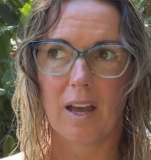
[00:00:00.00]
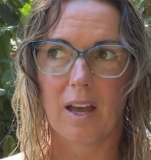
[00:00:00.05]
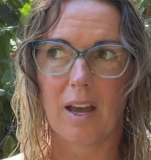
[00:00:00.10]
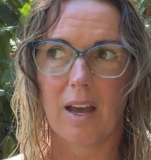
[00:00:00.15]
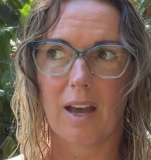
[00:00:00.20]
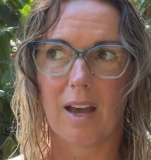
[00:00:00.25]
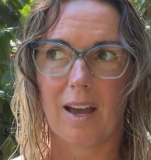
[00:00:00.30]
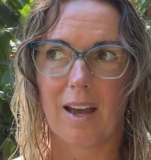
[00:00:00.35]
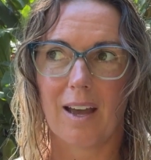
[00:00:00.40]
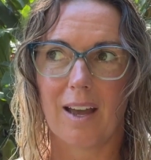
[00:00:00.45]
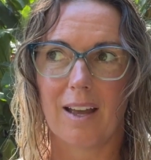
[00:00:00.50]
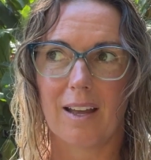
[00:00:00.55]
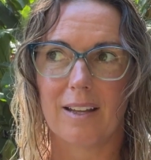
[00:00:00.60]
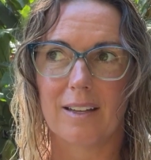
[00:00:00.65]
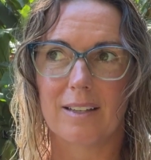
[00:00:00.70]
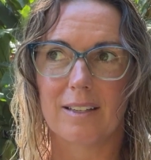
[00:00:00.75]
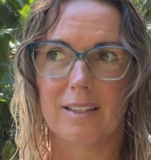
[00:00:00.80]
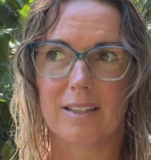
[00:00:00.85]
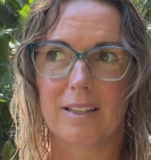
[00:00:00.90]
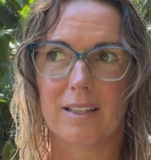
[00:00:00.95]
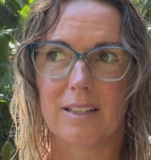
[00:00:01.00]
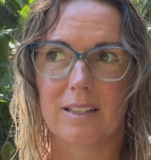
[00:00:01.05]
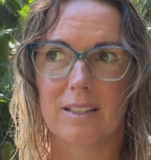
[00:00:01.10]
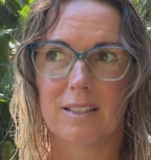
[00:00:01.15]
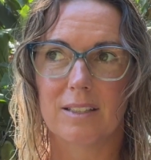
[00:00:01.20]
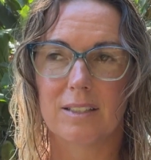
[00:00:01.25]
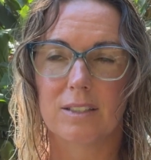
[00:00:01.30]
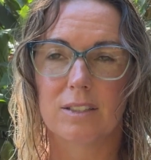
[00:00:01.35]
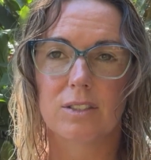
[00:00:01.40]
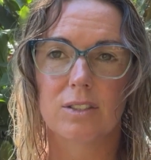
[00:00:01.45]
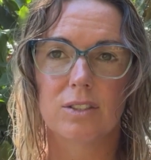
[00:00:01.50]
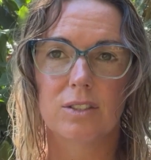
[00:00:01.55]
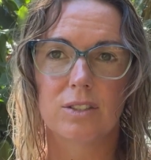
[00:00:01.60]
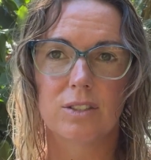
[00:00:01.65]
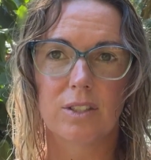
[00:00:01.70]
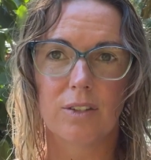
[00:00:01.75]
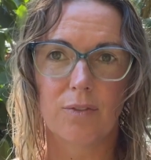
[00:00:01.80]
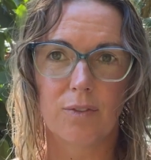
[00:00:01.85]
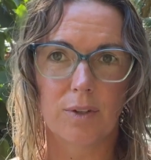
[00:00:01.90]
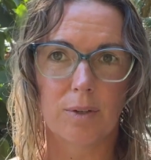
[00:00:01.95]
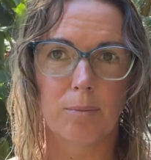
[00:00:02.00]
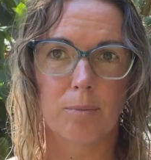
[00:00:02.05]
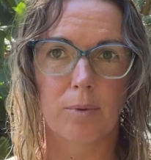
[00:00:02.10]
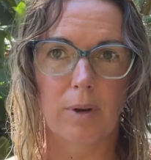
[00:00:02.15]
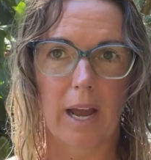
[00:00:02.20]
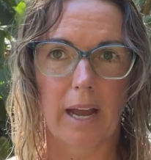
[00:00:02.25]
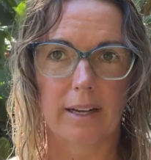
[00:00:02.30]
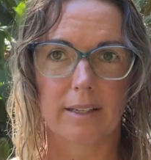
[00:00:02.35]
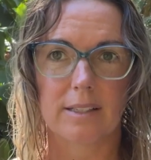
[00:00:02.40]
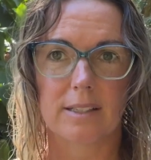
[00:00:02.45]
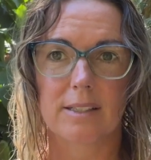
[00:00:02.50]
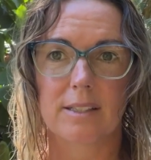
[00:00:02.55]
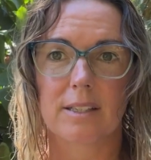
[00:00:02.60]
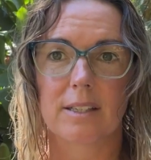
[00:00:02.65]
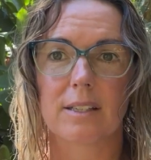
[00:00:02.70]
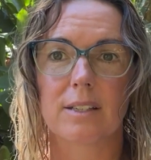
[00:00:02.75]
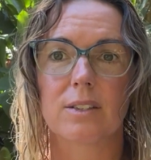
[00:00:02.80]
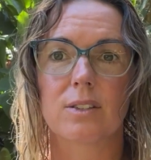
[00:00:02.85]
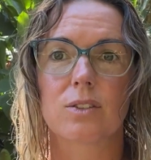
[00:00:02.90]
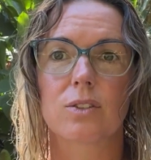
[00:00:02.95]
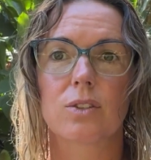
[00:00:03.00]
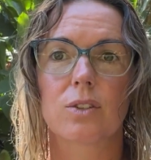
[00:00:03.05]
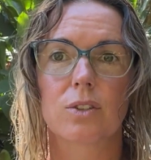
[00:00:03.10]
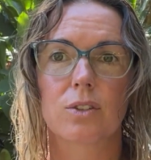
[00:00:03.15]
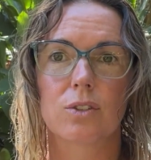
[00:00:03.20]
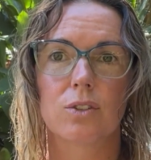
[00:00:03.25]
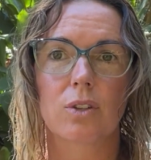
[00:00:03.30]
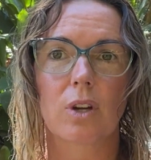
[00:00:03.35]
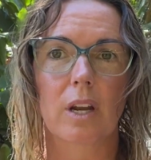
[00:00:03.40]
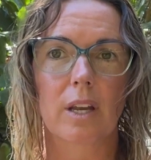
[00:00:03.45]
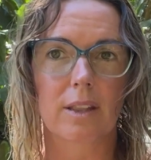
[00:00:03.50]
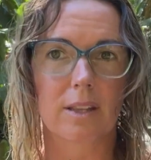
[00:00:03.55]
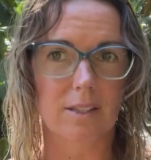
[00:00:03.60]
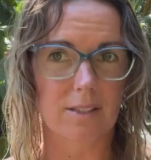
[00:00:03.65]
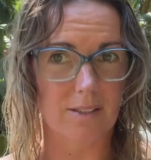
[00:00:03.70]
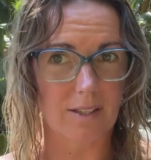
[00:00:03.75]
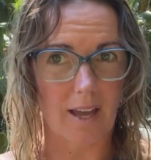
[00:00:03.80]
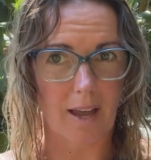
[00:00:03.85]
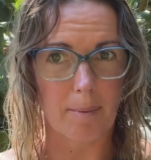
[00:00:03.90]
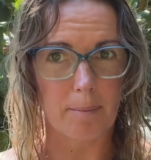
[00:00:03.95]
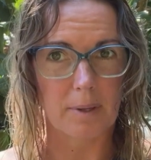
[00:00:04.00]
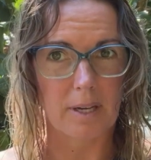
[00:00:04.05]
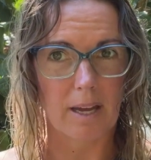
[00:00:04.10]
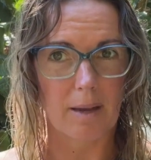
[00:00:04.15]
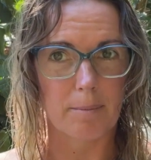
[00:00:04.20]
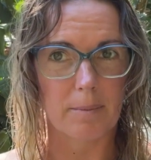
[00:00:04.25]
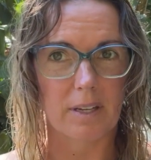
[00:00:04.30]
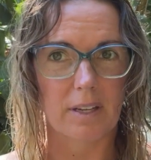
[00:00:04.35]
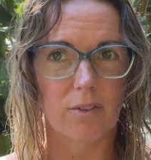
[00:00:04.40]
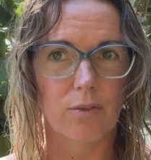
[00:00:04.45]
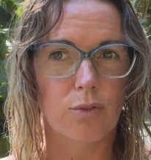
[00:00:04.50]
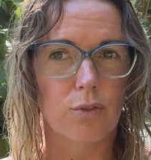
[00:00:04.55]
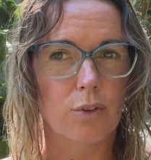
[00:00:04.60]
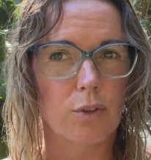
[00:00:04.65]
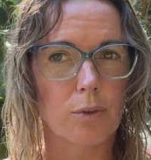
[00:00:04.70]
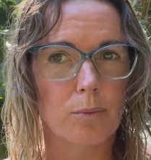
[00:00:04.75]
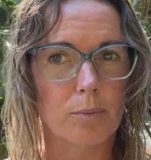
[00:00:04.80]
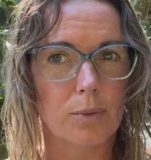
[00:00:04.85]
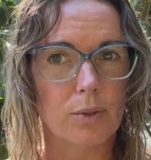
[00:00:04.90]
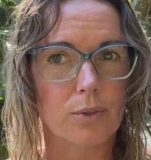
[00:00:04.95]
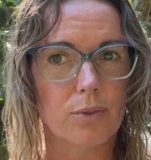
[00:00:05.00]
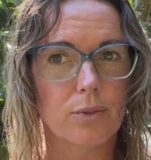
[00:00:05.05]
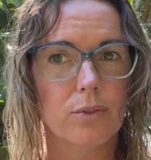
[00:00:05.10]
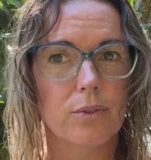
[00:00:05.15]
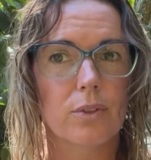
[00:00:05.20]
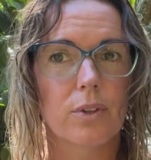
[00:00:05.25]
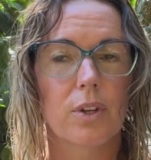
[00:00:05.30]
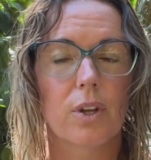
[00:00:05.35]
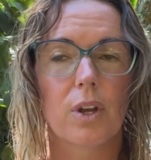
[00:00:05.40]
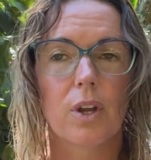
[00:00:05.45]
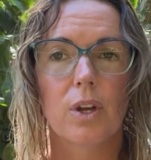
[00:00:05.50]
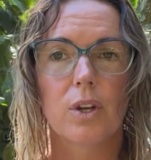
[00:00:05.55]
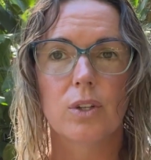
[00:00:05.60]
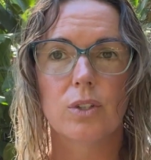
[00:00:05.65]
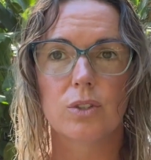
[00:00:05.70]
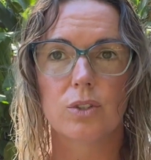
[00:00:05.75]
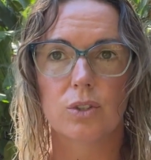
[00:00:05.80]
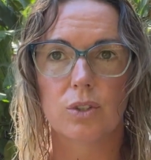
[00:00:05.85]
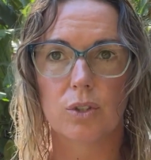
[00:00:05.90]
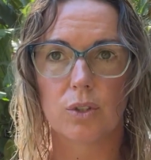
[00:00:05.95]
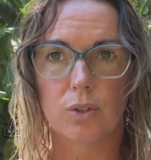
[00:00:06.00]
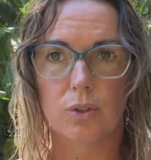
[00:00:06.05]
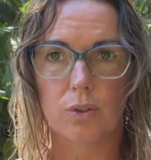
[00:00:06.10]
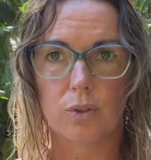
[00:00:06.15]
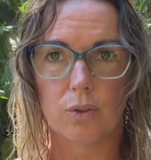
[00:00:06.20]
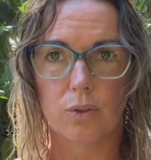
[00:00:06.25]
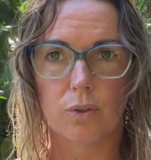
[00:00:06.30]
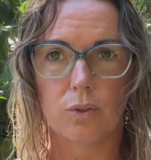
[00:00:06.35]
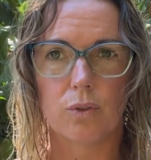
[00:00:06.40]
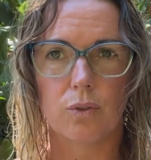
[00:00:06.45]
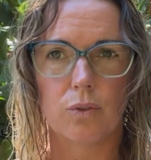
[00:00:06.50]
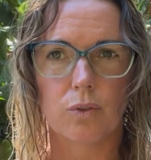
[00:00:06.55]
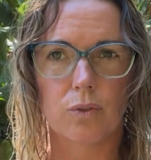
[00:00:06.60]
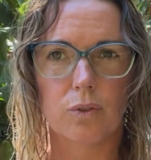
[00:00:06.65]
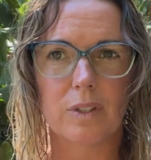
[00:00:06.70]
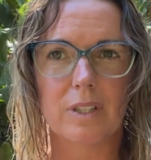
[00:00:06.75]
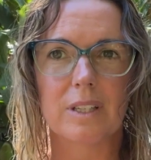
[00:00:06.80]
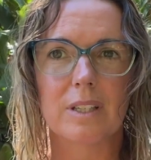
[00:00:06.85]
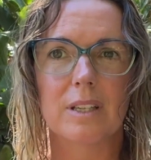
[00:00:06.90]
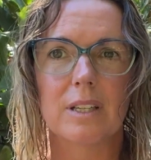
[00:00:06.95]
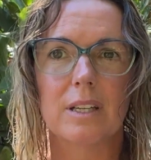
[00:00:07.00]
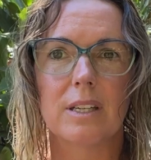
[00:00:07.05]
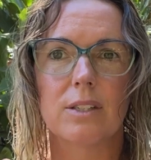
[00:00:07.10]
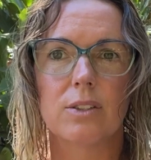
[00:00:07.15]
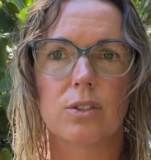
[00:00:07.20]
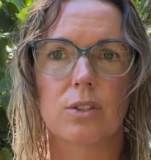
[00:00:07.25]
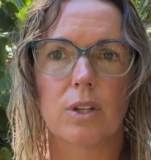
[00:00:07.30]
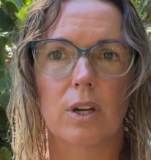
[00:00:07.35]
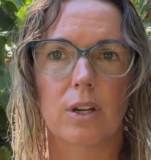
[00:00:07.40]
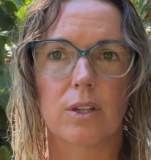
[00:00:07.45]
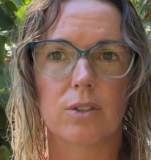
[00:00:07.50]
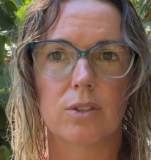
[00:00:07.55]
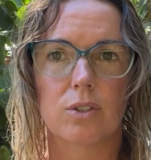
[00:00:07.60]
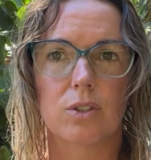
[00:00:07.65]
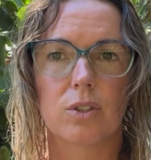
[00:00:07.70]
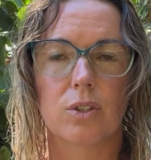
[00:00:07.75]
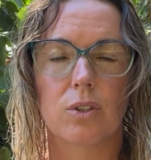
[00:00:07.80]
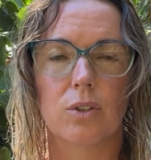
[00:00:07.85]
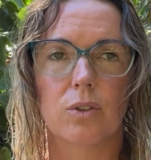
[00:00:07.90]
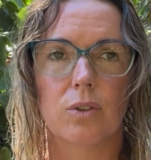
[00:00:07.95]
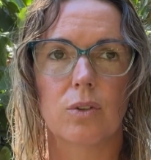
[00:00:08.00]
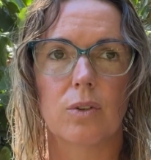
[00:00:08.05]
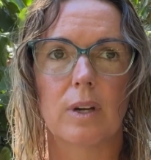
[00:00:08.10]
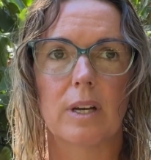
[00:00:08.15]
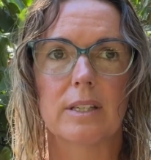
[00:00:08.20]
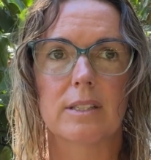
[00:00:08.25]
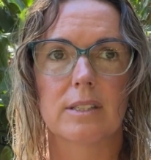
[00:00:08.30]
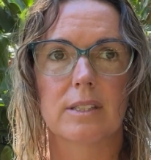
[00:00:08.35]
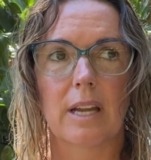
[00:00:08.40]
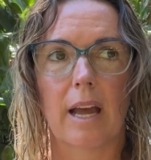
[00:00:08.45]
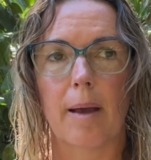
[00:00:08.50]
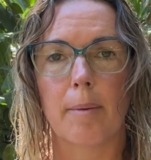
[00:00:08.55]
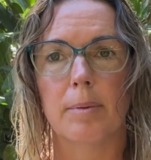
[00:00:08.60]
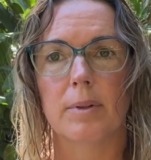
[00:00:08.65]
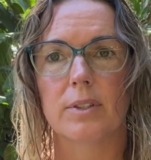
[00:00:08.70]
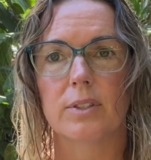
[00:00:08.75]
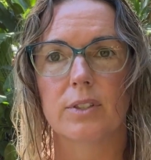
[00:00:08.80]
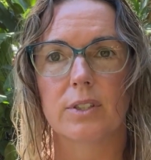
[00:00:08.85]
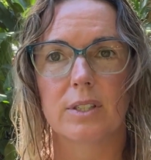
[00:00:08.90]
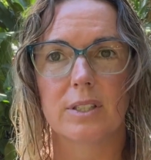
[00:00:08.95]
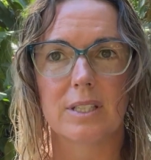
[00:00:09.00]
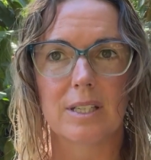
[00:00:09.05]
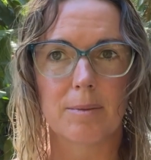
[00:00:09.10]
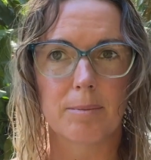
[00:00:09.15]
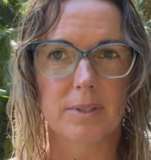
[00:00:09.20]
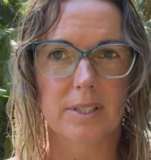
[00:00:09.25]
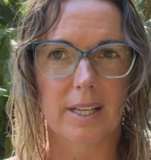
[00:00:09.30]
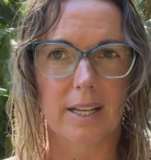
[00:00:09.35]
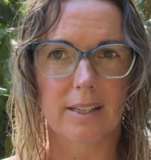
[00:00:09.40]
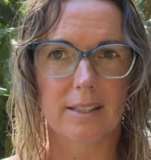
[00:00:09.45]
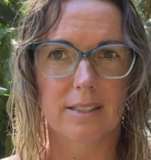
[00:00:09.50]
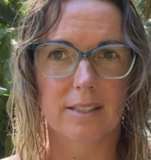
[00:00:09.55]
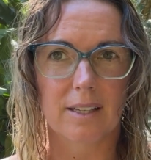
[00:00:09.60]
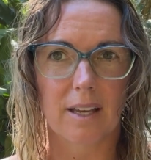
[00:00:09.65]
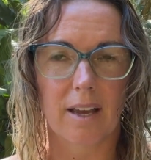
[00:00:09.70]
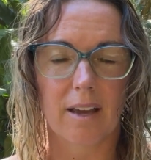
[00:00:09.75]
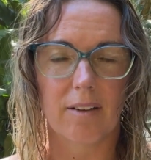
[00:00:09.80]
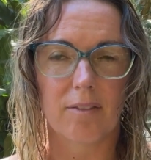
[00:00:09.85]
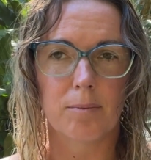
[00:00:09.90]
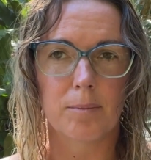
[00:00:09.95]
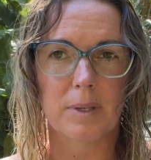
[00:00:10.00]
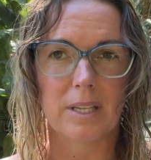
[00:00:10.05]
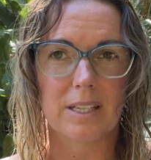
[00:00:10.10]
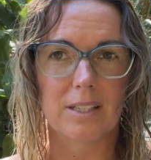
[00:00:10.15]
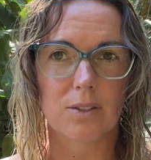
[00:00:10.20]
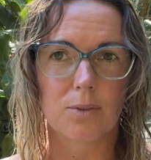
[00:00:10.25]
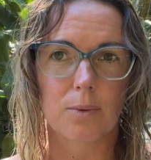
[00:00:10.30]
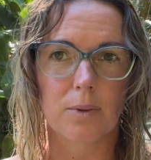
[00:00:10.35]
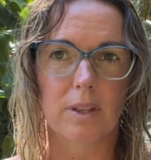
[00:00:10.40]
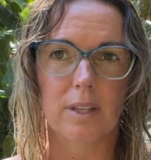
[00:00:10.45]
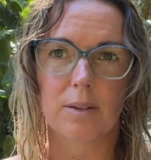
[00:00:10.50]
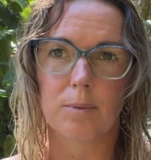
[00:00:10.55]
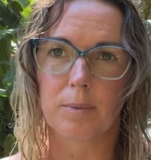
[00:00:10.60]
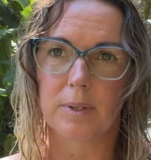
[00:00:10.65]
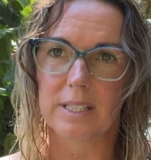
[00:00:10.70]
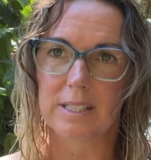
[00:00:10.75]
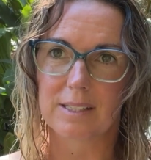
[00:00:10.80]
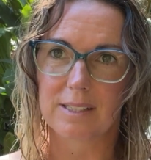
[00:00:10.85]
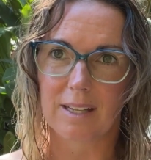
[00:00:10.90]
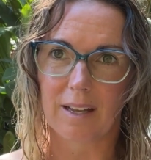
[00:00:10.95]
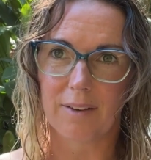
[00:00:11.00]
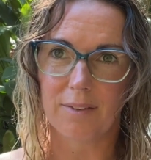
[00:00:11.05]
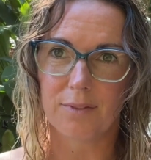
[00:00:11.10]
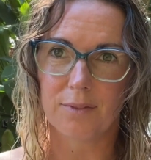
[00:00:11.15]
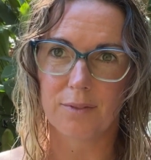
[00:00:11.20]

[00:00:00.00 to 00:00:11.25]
and different practices during this upcoming full moon to really start to establish a deep sense of peace within oneself.